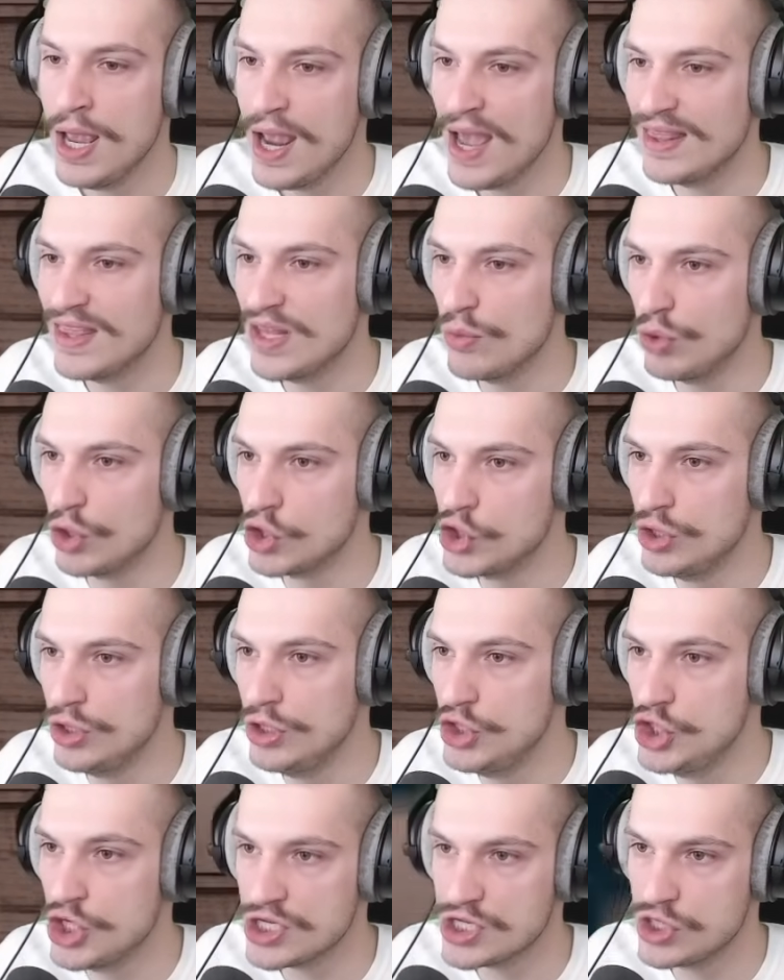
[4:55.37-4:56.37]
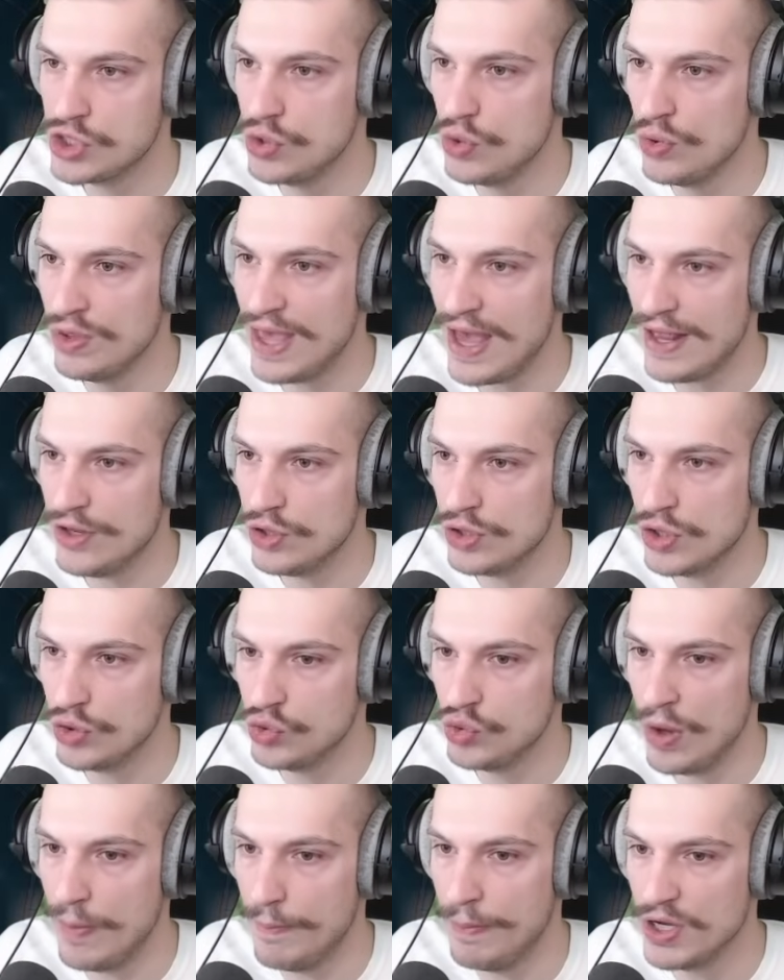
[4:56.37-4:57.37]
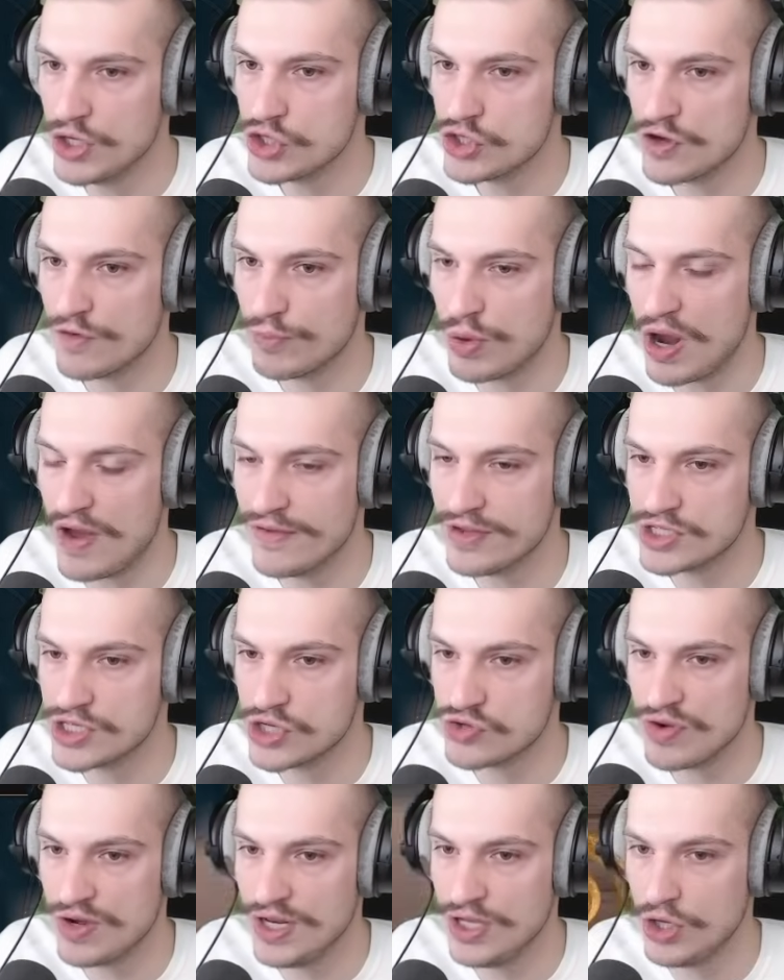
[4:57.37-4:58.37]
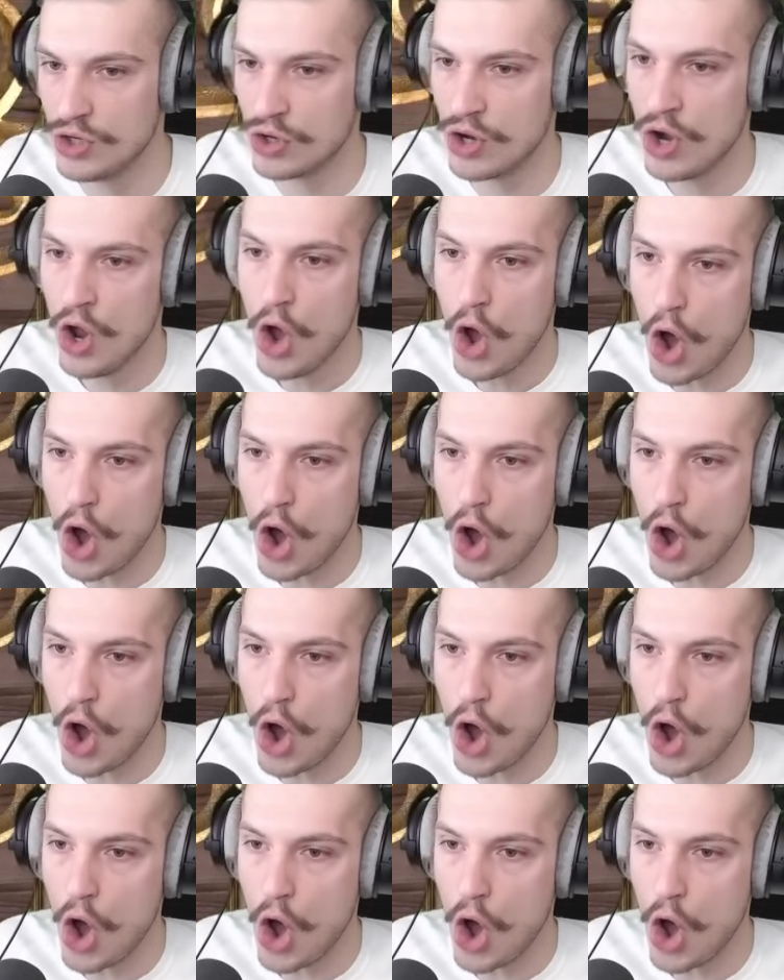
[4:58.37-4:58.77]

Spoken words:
And then we'll just do that, you know, to a bunch of provinces right here.